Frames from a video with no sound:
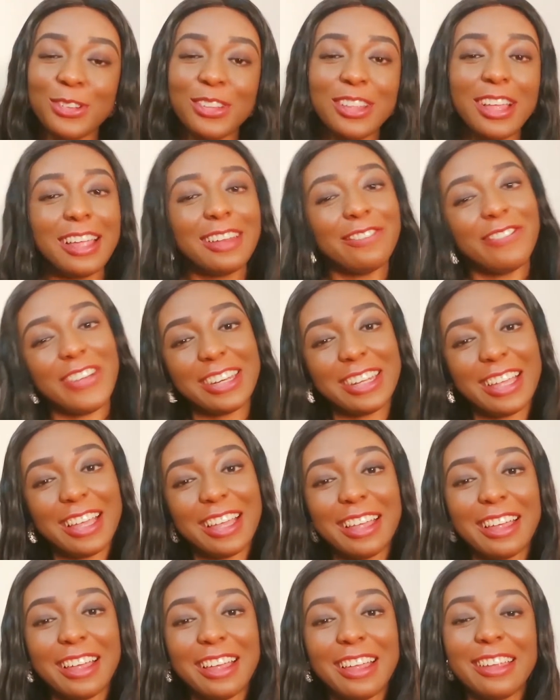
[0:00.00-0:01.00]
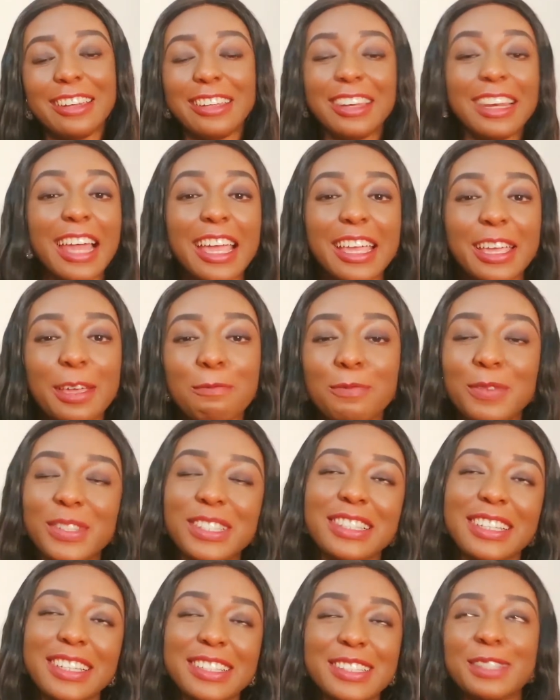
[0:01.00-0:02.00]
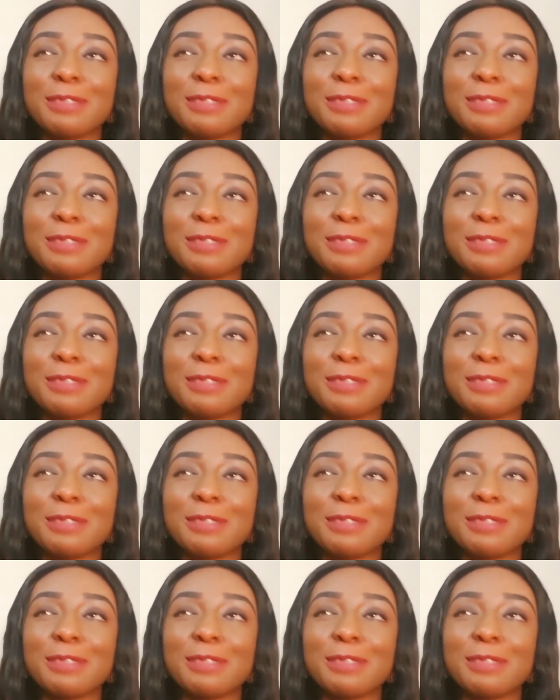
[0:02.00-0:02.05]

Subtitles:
rather like business.